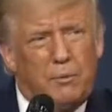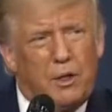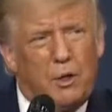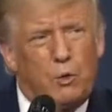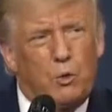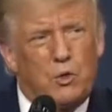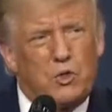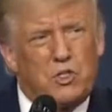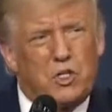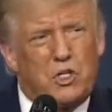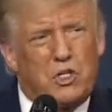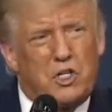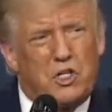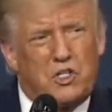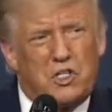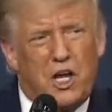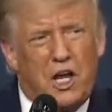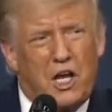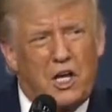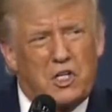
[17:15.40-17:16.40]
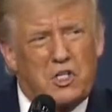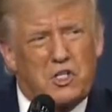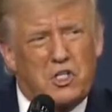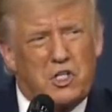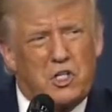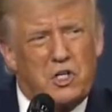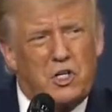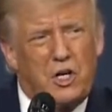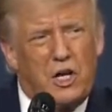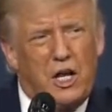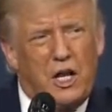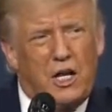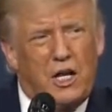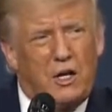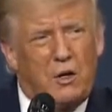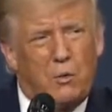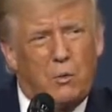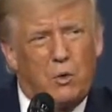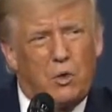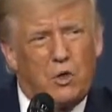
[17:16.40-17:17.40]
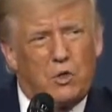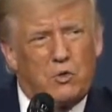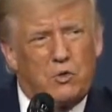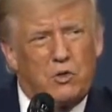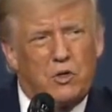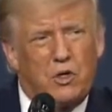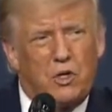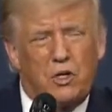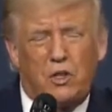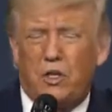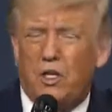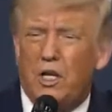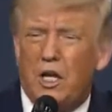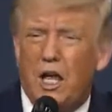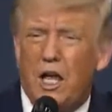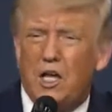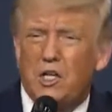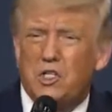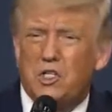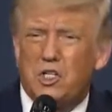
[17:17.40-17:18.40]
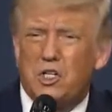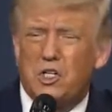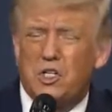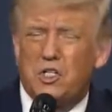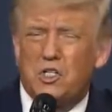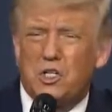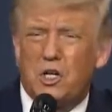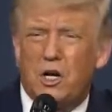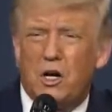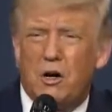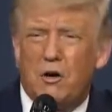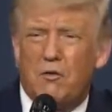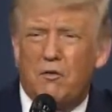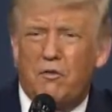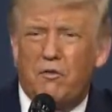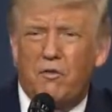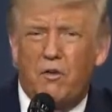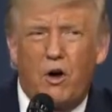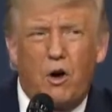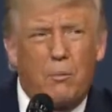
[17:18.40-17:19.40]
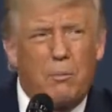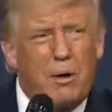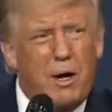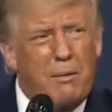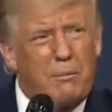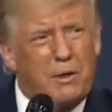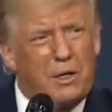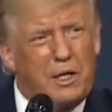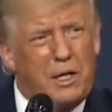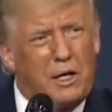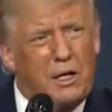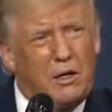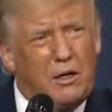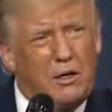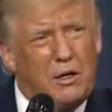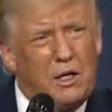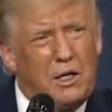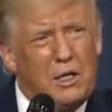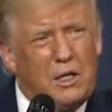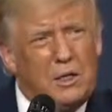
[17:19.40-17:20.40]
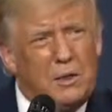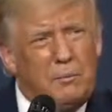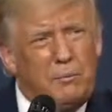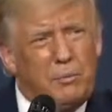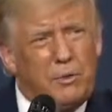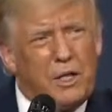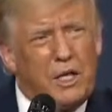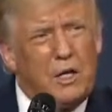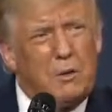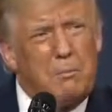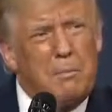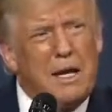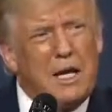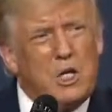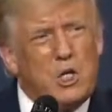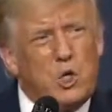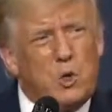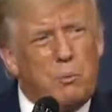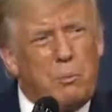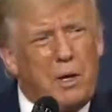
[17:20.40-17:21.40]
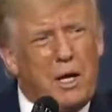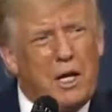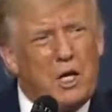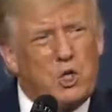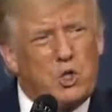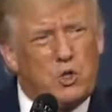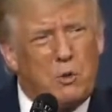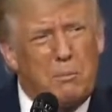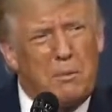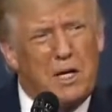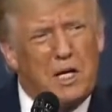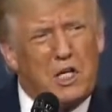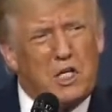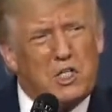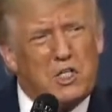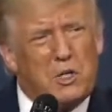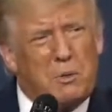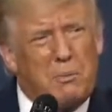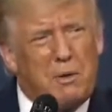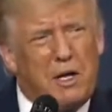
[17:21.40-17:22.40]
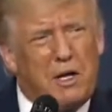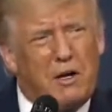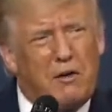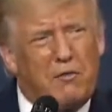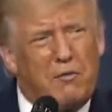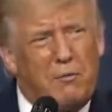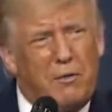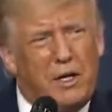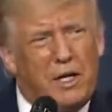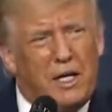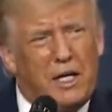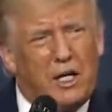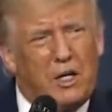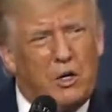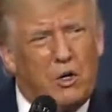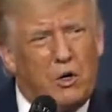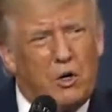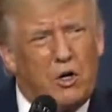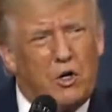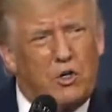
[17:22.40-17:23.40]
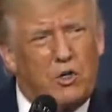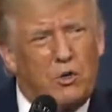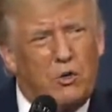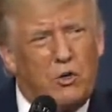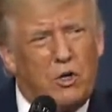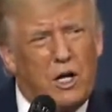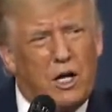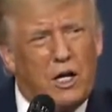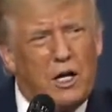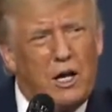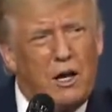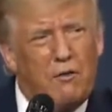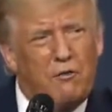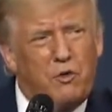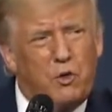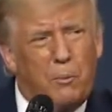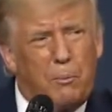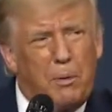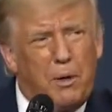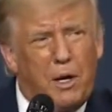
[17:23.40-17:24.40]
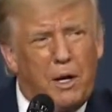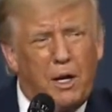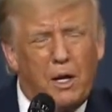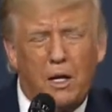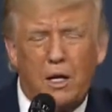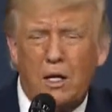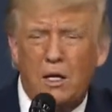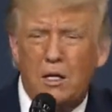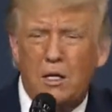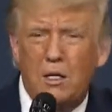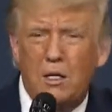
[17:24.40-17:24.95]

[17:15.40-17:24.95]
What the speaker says: It was a disaster, and it was really the essence of Obamacare. It made you pay a tremendous amount of money in order to not have to pay